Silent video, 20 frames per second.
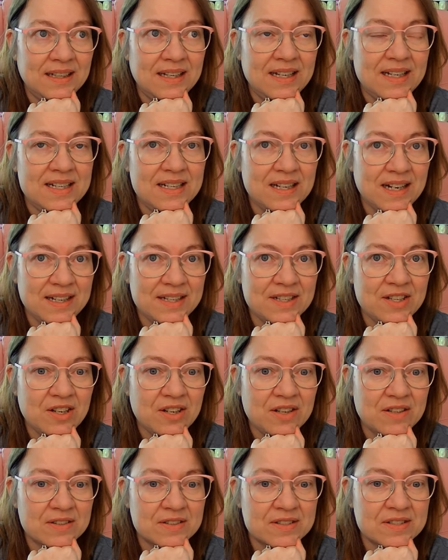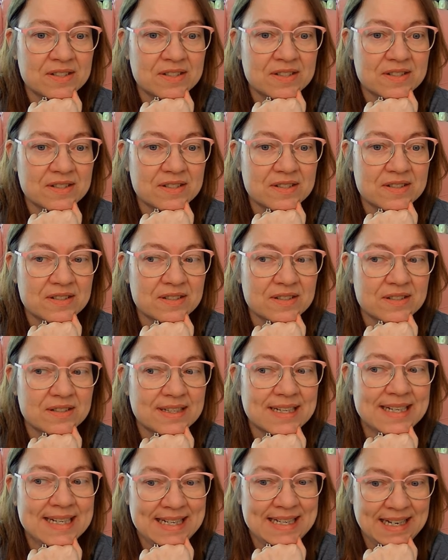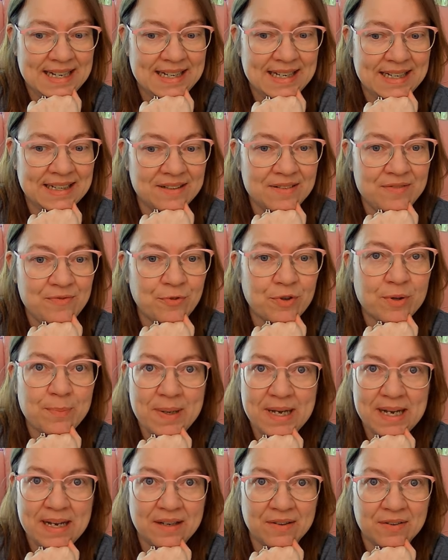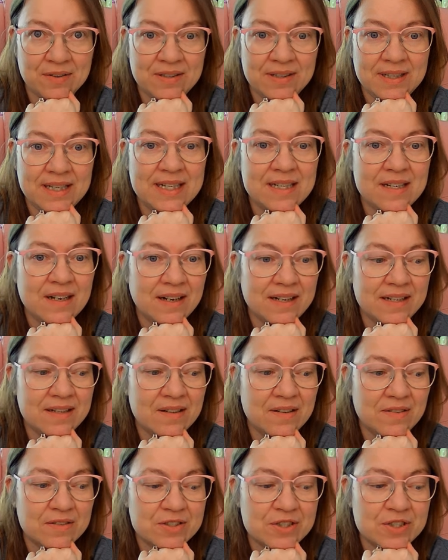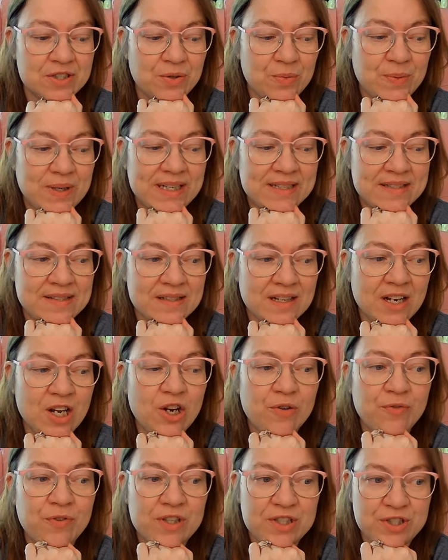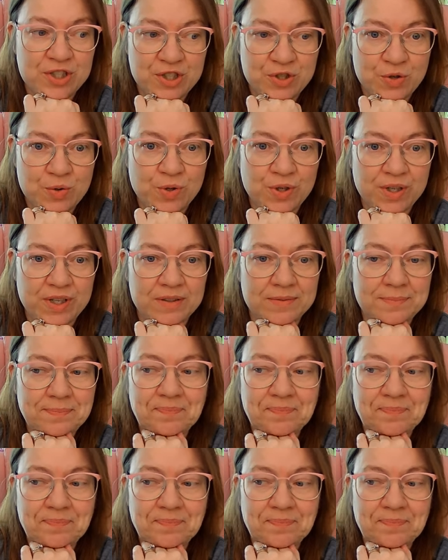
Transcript: $9 Canadian for the pattern and $9 US for the tutorial.